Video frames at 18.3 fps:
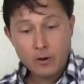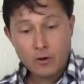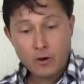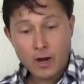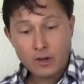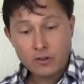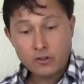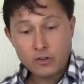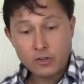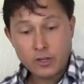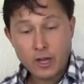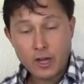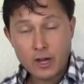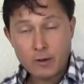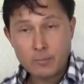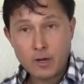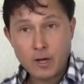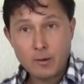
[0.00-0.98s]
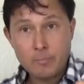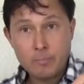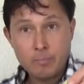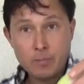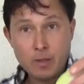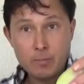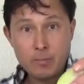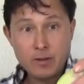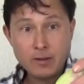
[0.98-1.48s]
or actually cut them
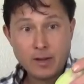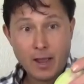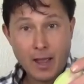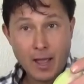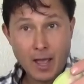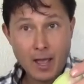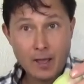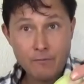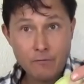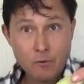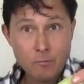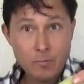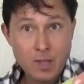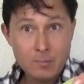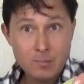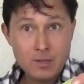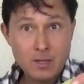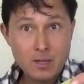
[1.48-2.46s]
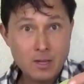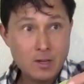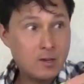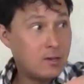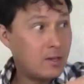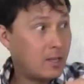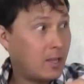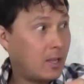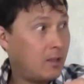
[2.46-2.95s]
up, maybe into half, or maybe
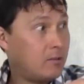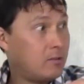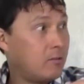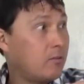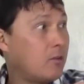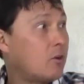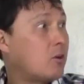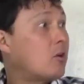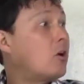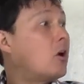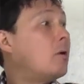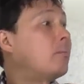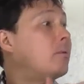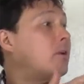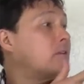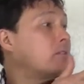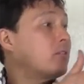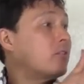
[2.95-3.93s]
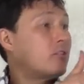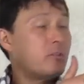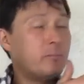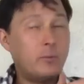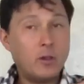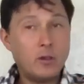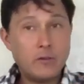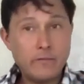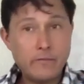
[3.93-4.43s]
in the case of the Hurom, because of the
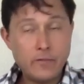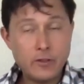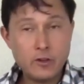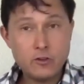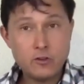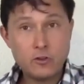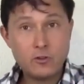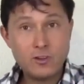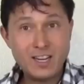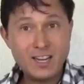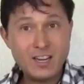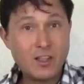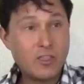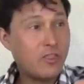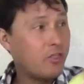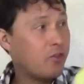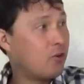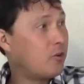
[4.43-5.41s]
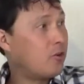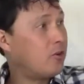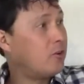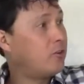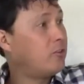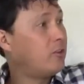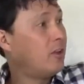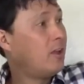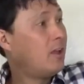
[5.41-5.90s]
smaller feed chute, into
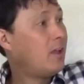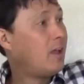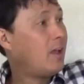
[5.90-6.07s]
thirds,